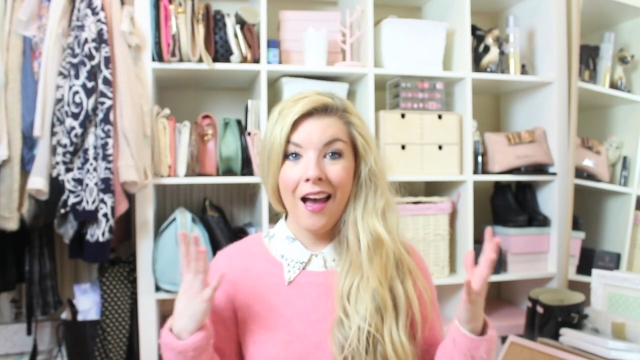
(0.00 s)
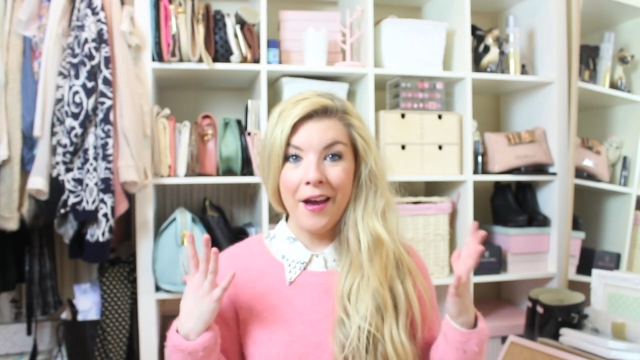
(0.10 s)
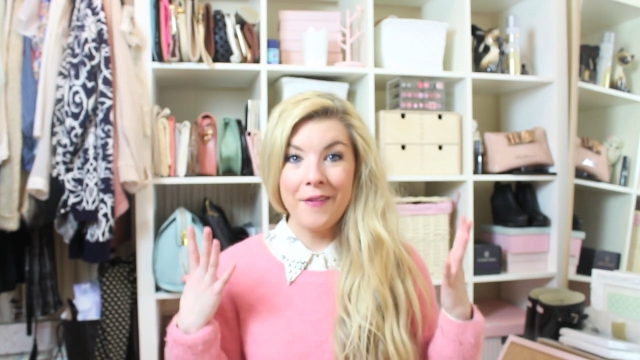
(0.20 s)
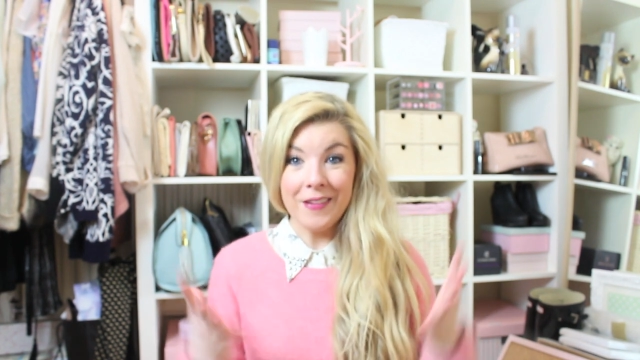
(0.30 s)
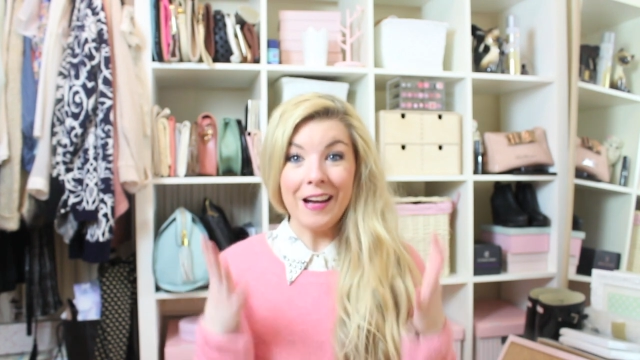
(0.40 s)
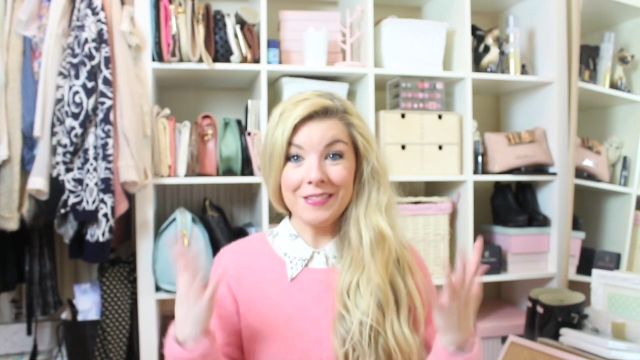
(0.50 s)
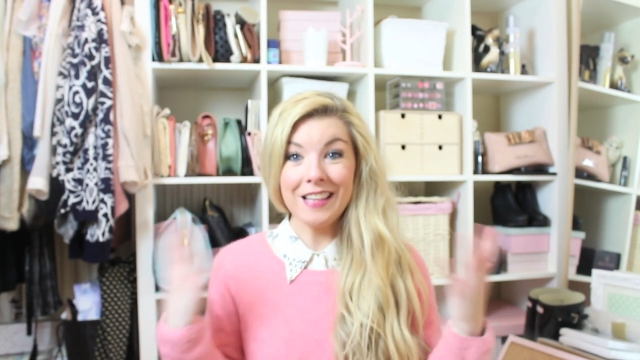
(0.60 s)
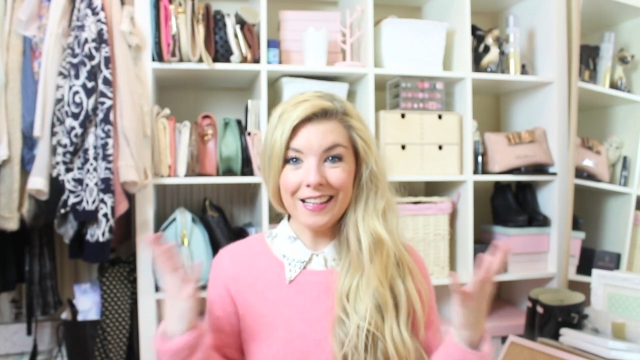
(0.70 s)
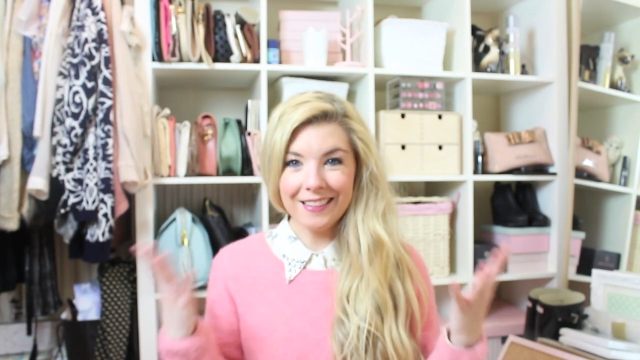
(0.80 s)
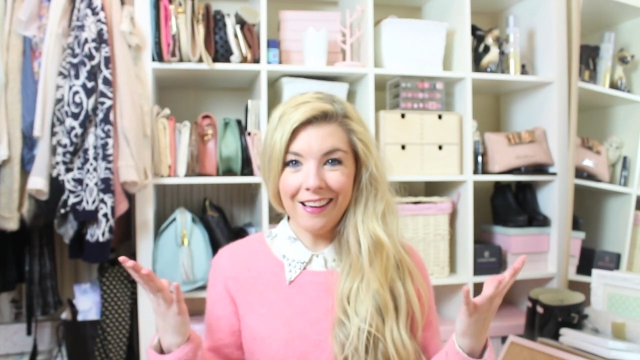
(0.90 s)
I'm
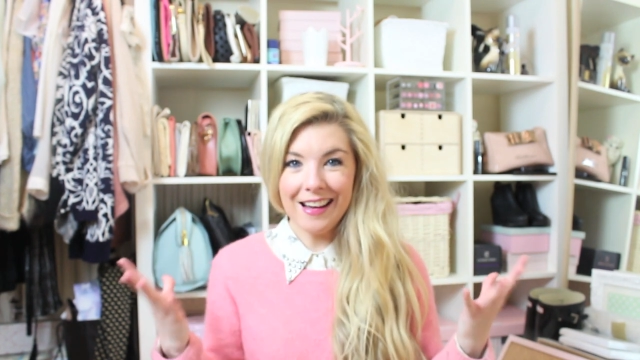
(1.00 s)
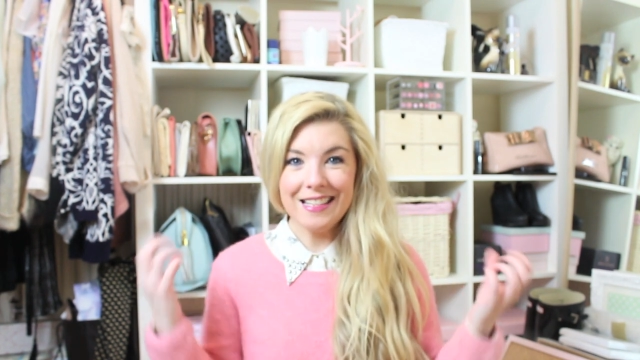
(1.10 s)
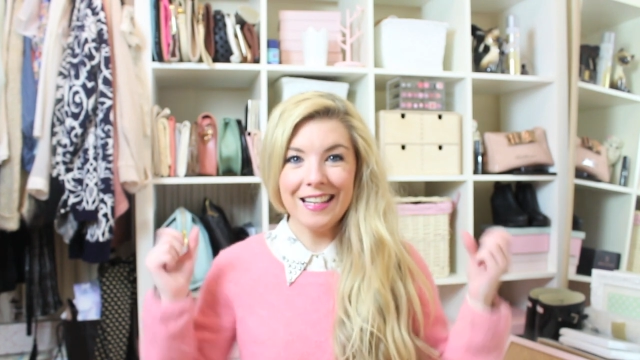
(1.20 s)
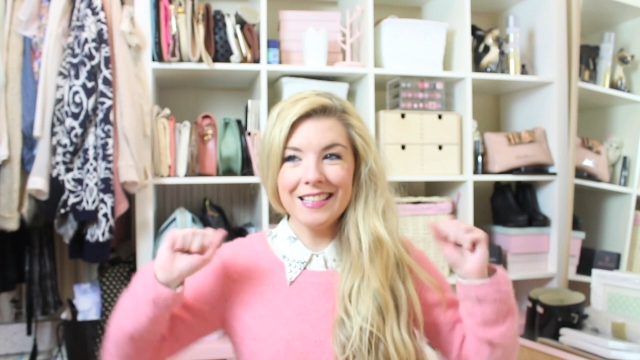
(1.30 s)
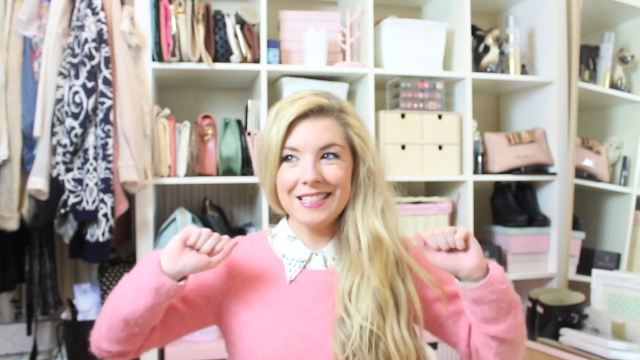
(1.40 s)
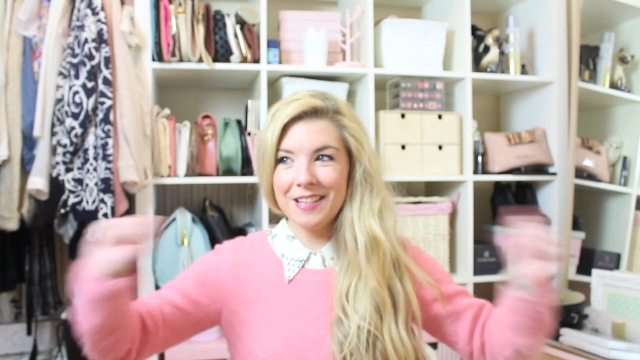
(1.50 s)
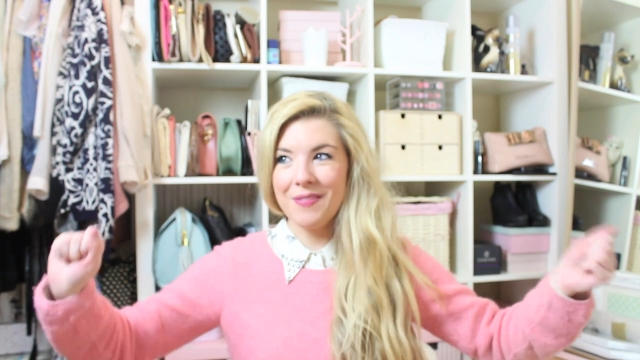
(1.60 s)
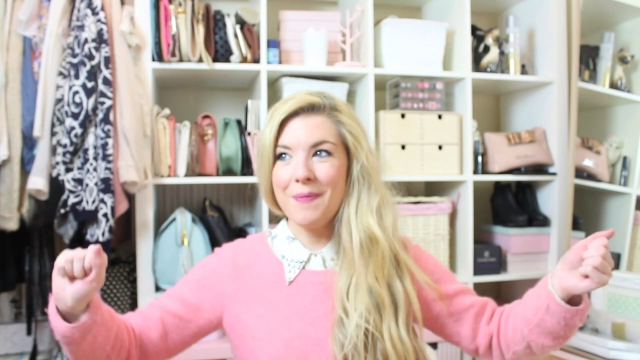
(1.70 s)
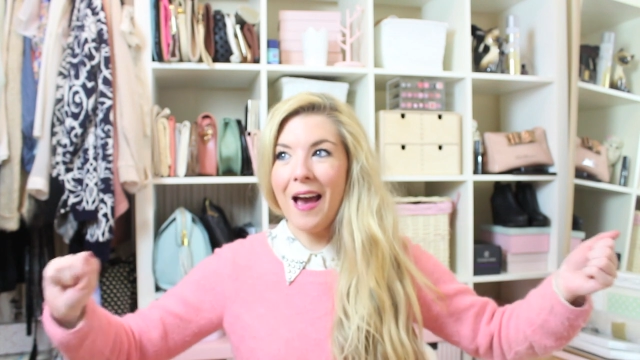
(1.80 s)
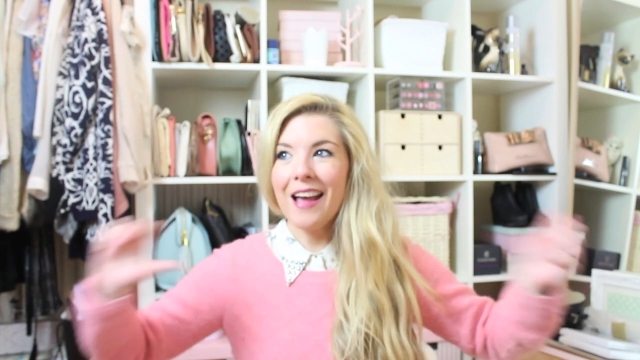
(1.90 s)
so excited to
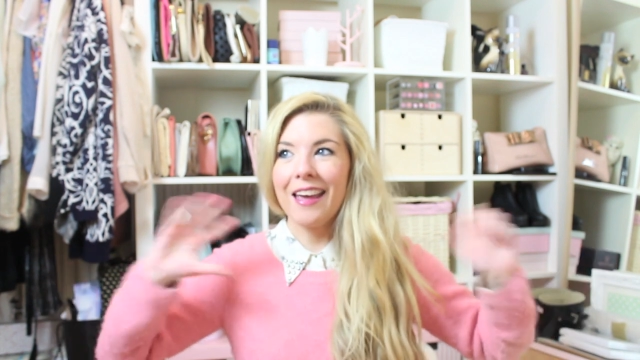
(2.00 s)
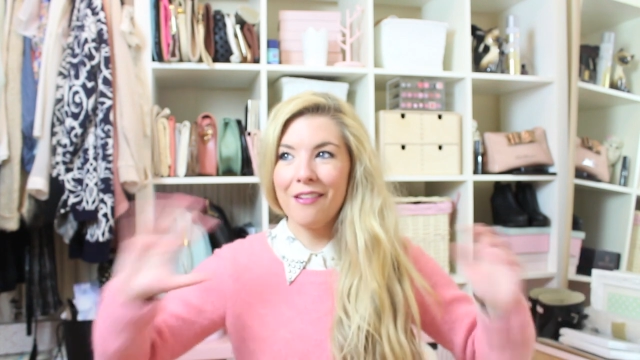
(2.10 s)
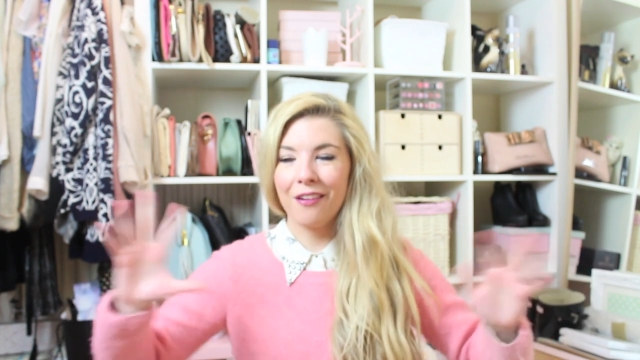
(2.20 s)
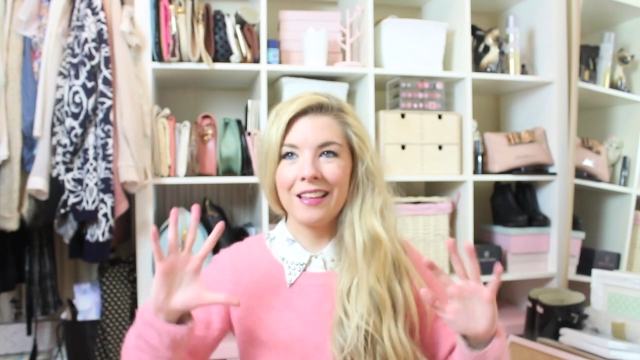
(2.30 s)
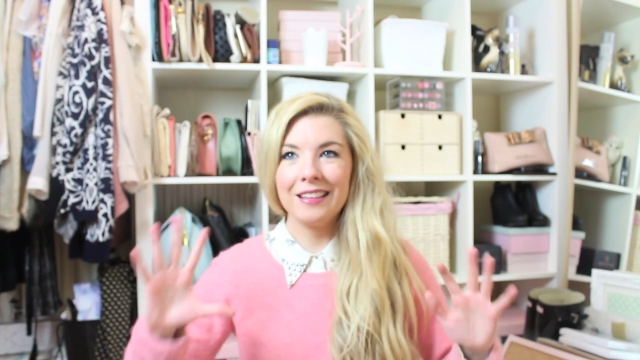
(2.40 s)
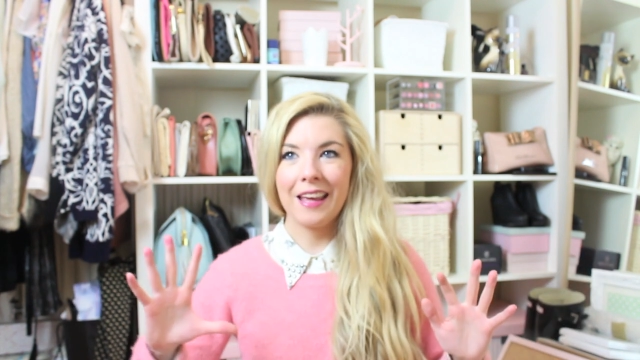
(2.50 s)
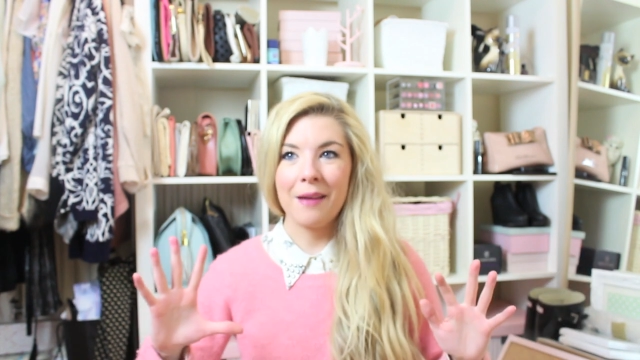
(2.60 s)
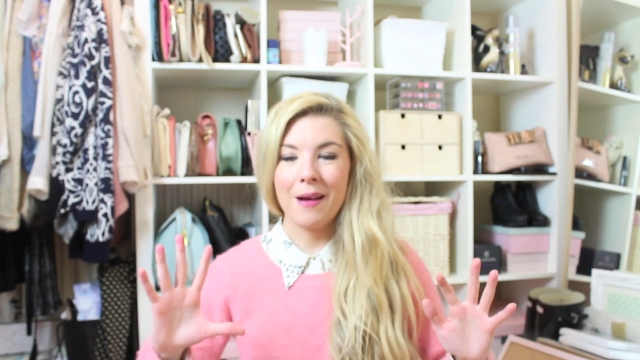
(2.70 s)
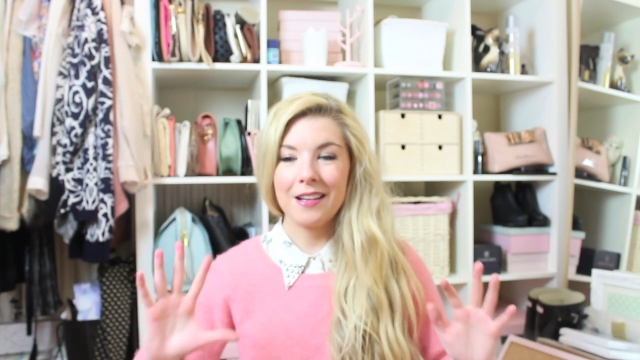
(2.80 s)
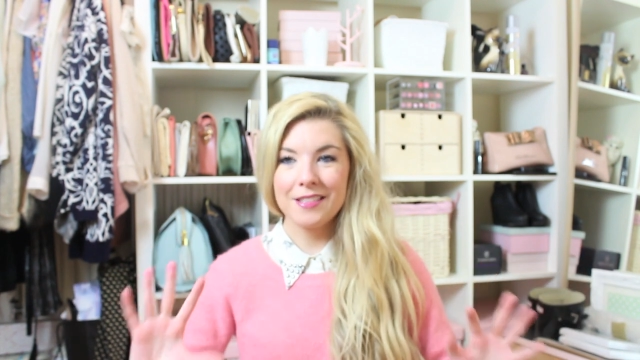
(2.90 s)
be back, everything's
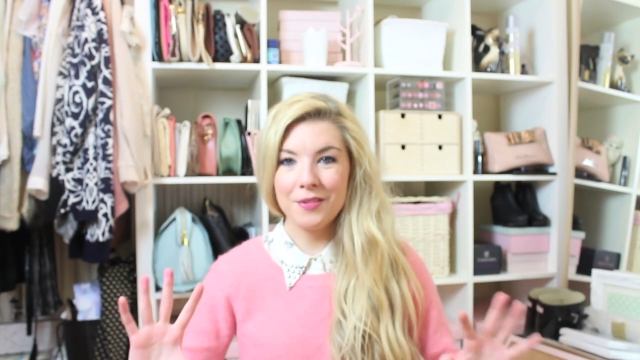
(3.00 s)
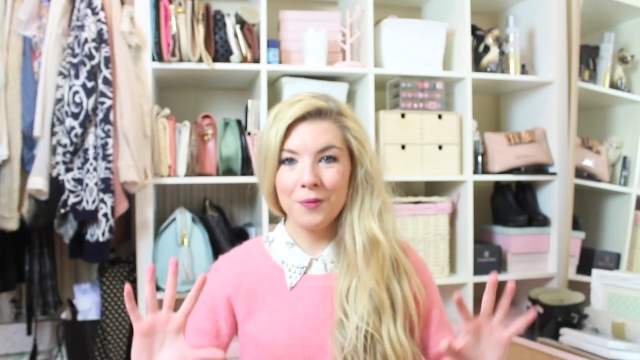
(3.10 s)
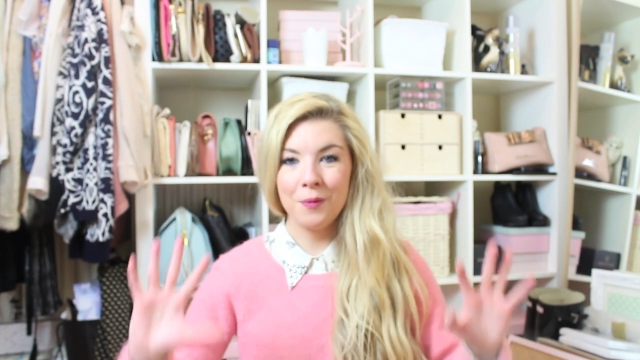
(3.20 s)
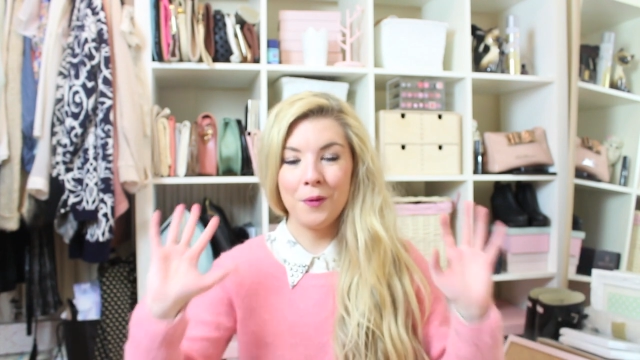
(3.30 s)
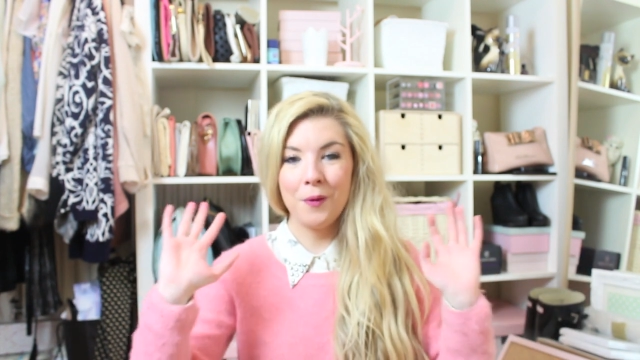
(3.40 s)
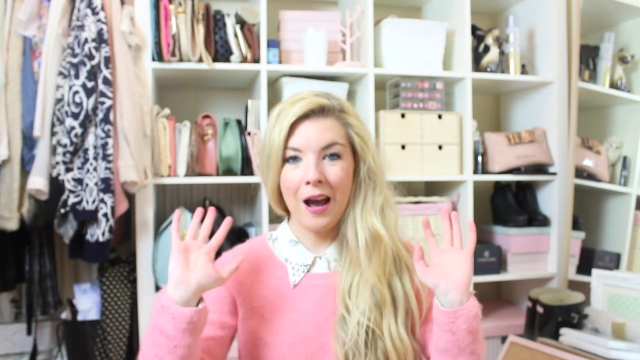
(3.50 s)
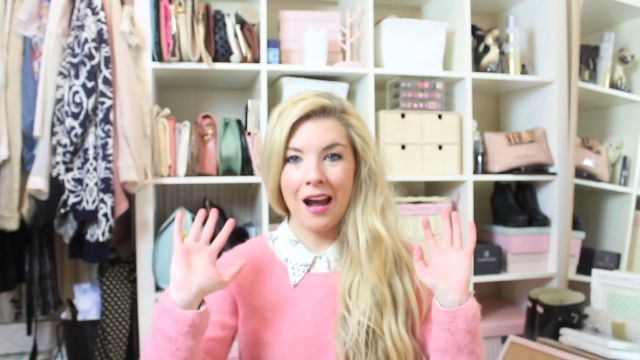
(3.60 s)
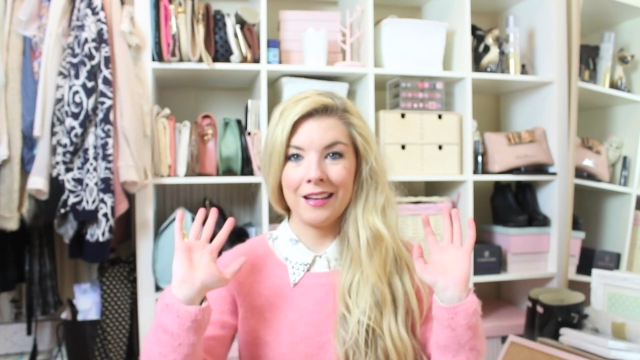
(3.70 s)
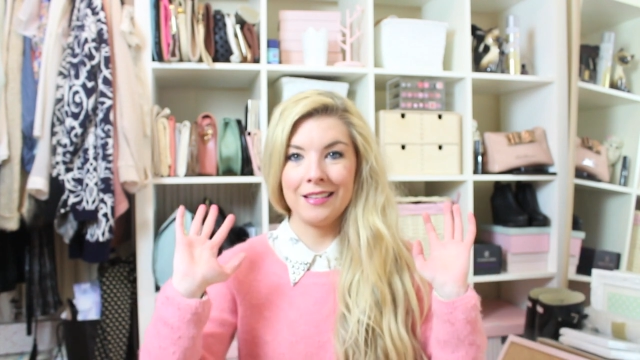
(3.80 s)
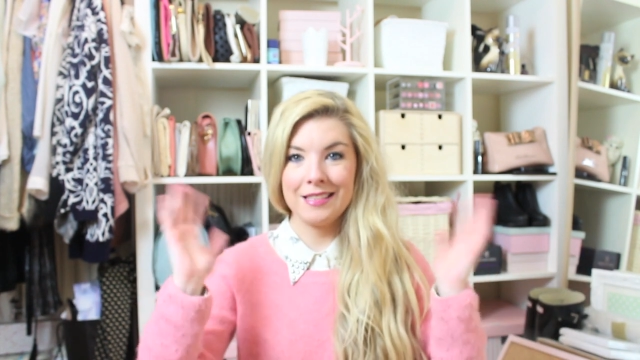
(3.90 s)
getting back to normal,
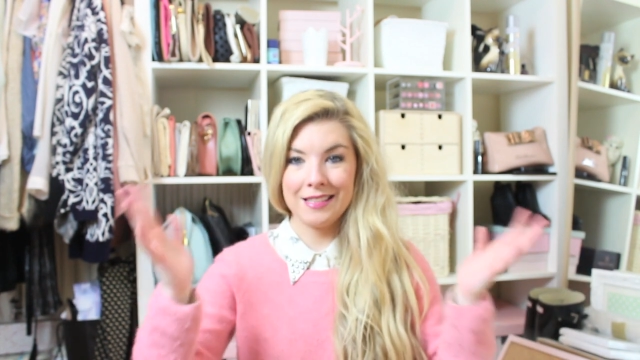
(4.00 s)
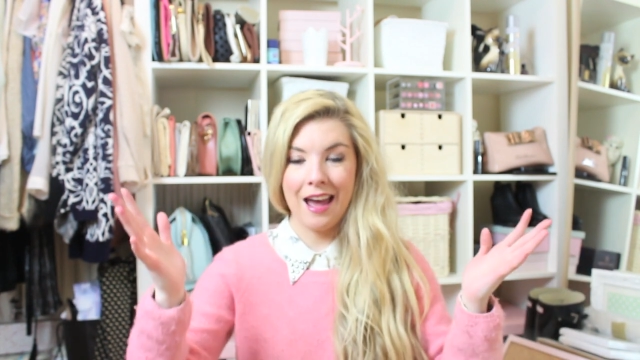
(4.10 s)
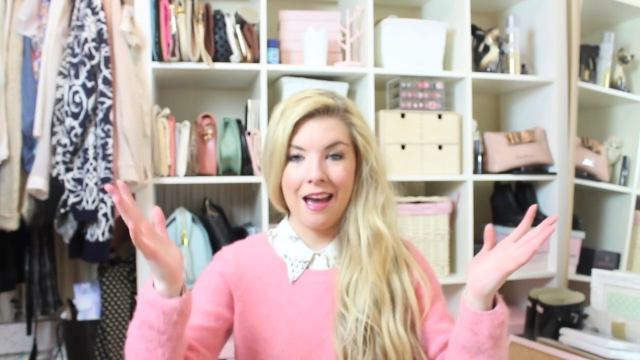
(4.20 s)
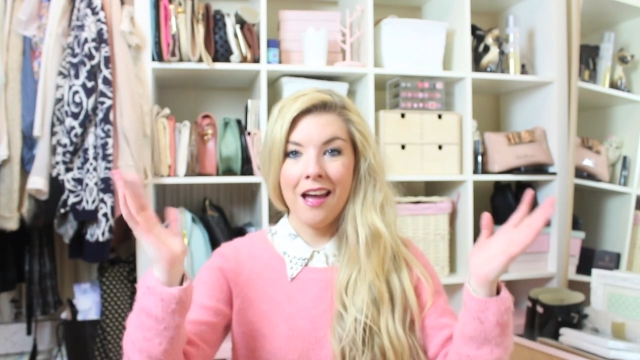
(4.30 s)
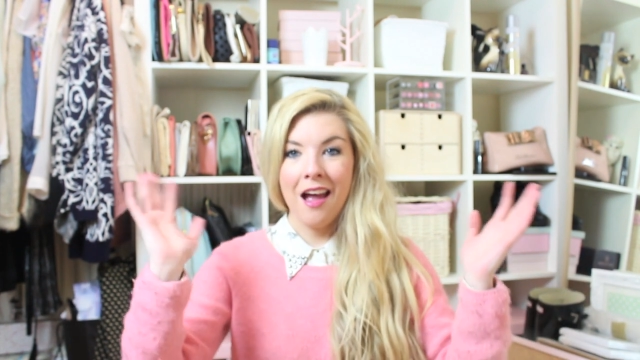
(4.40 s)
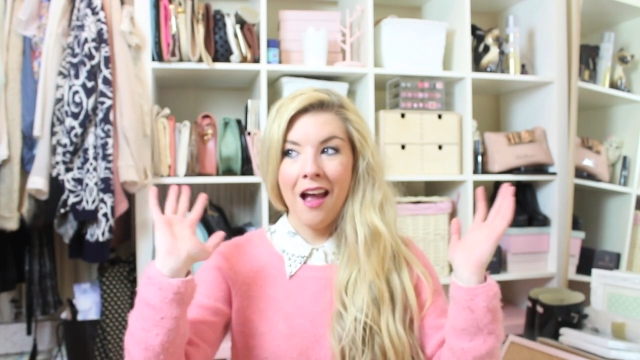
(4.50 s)
and yeah,